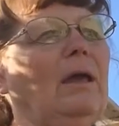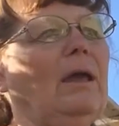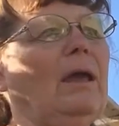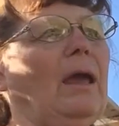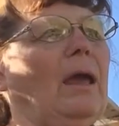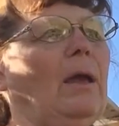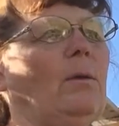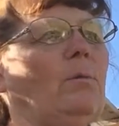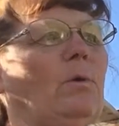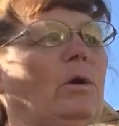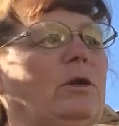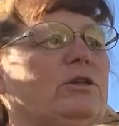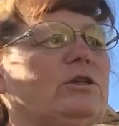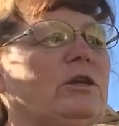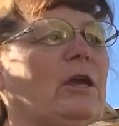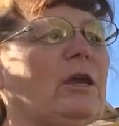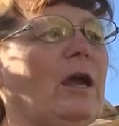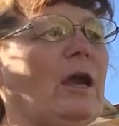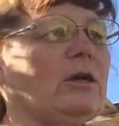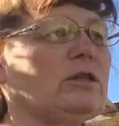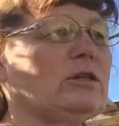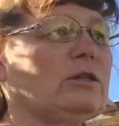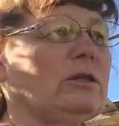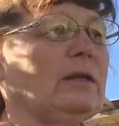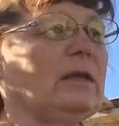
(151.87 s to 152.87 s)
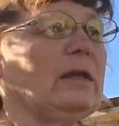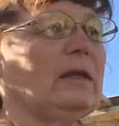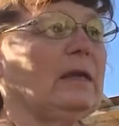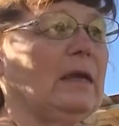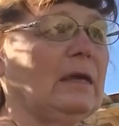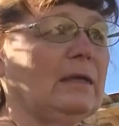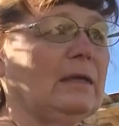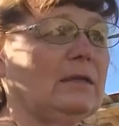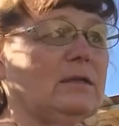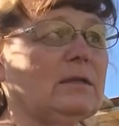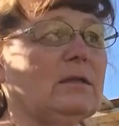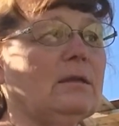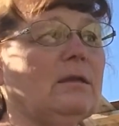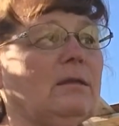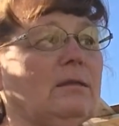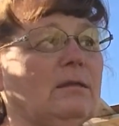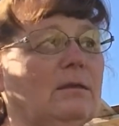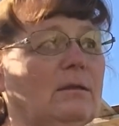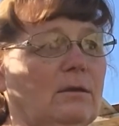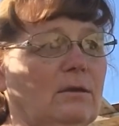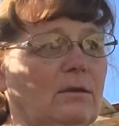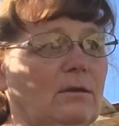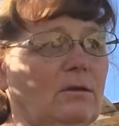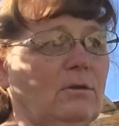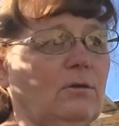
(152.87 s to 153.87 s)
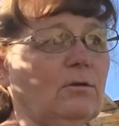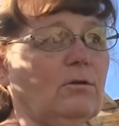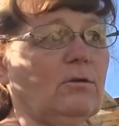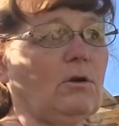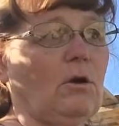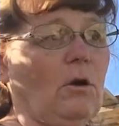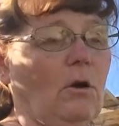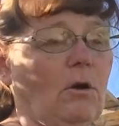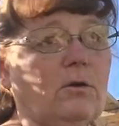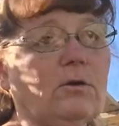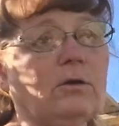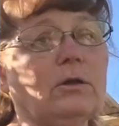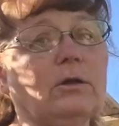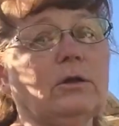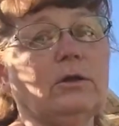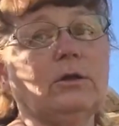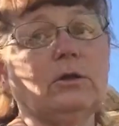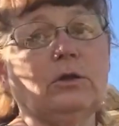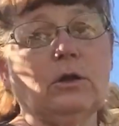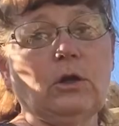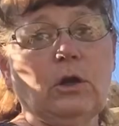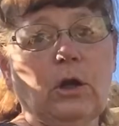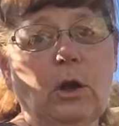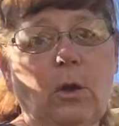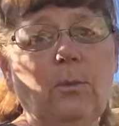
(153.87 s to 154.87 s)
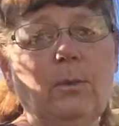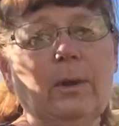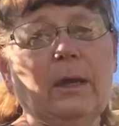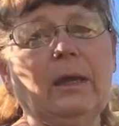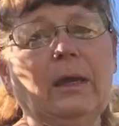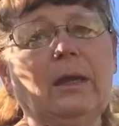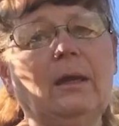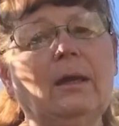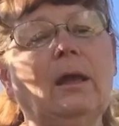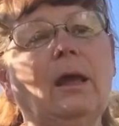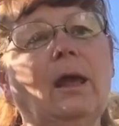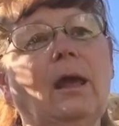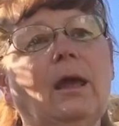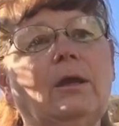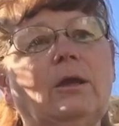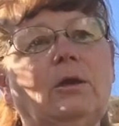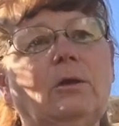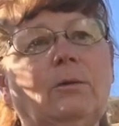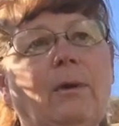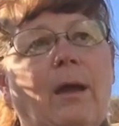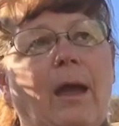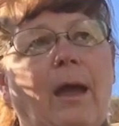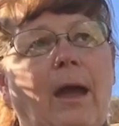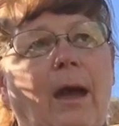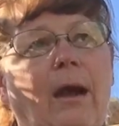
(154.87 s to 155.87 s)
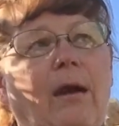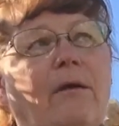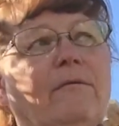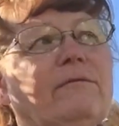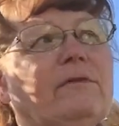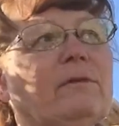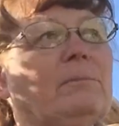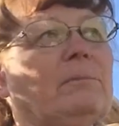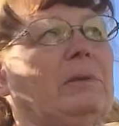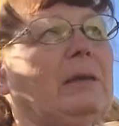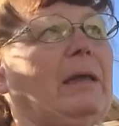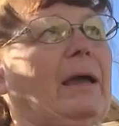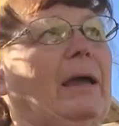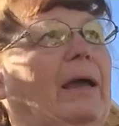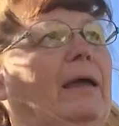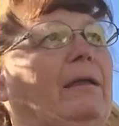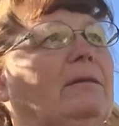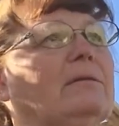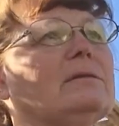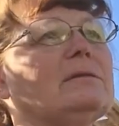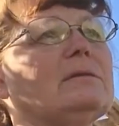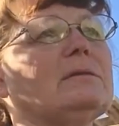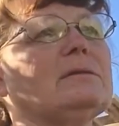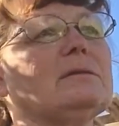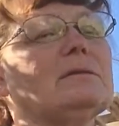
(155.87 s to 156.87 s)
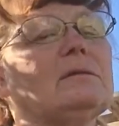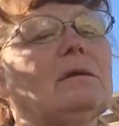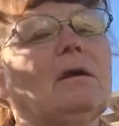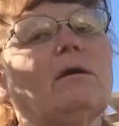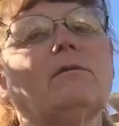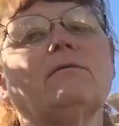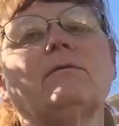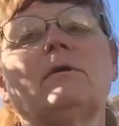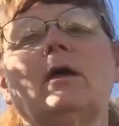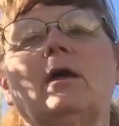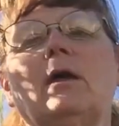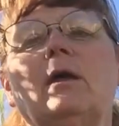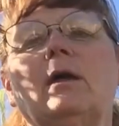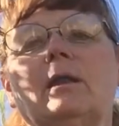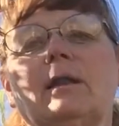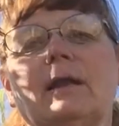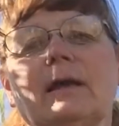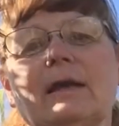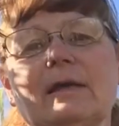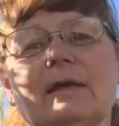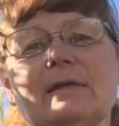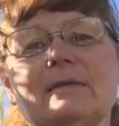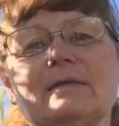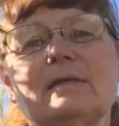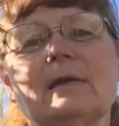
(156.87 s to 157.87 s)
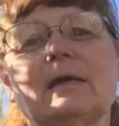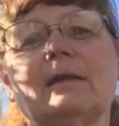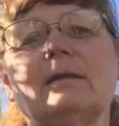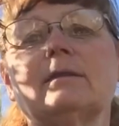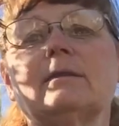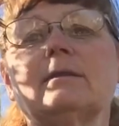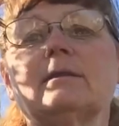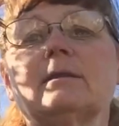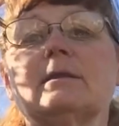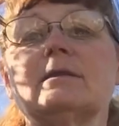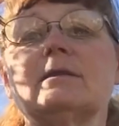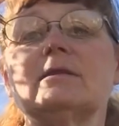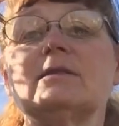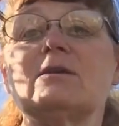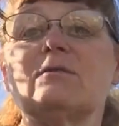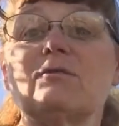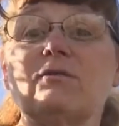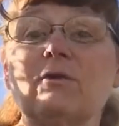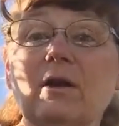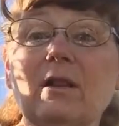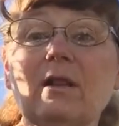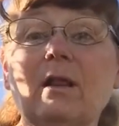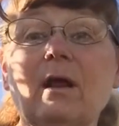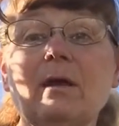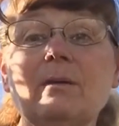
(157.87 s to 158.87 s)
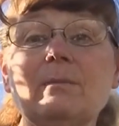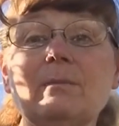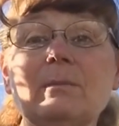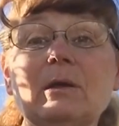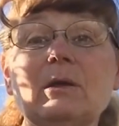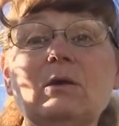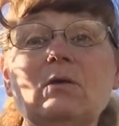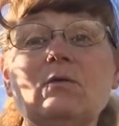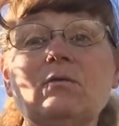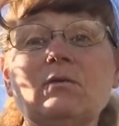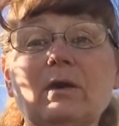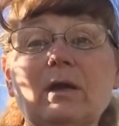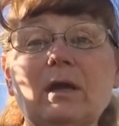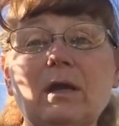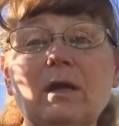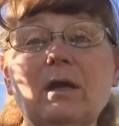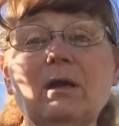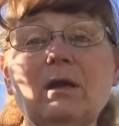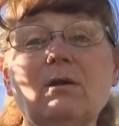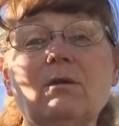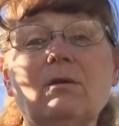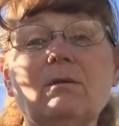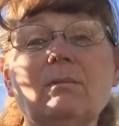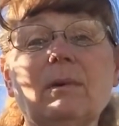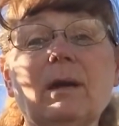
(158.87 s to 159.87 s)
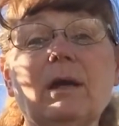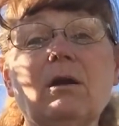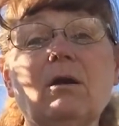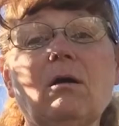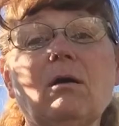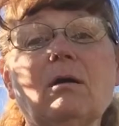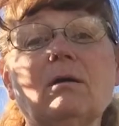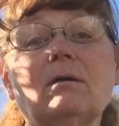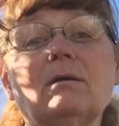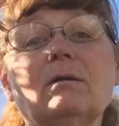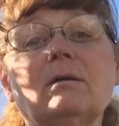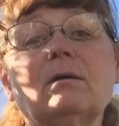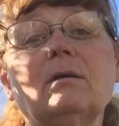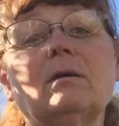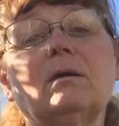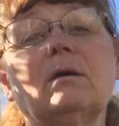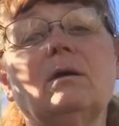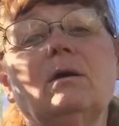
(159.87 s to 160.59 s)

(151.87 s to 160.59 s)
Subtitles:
And once you actually get your garden going and you have the plants and stuff, like I said, different climate over here at my garden,